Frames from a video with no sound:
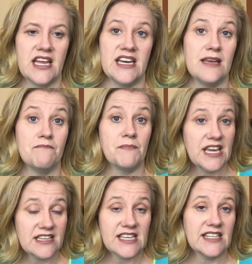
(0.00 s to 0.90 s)
And he
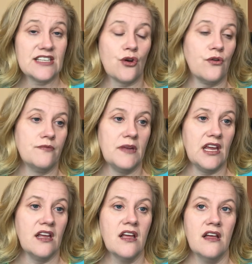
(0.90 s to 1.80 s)
basically told
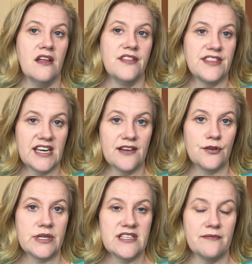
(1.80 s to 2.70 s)
me, that they never
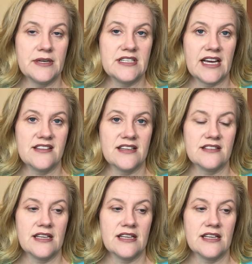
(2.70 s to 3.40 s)
received my taxes.